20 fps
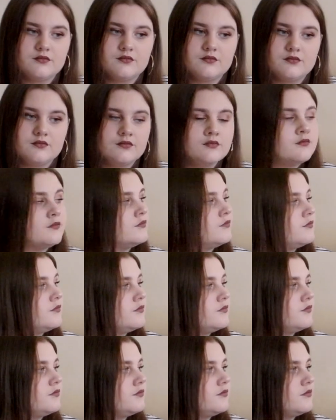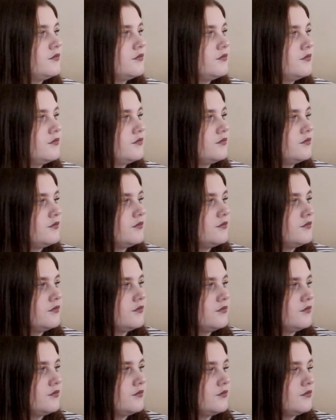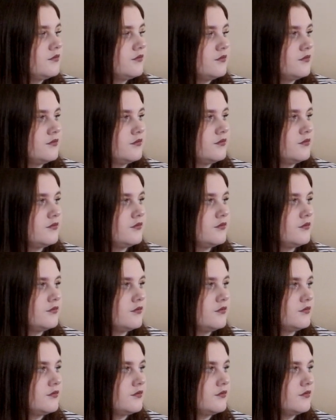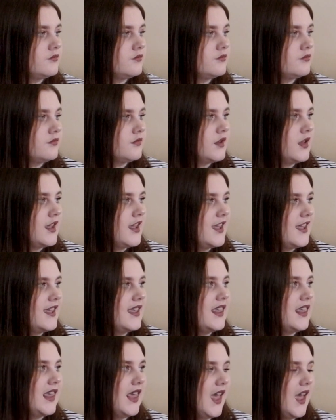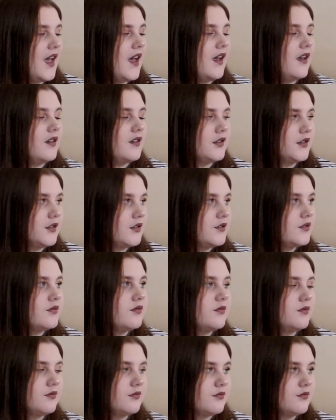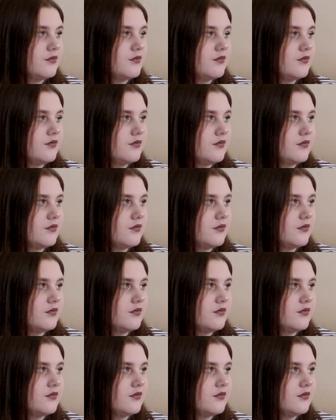This person isn't speaking.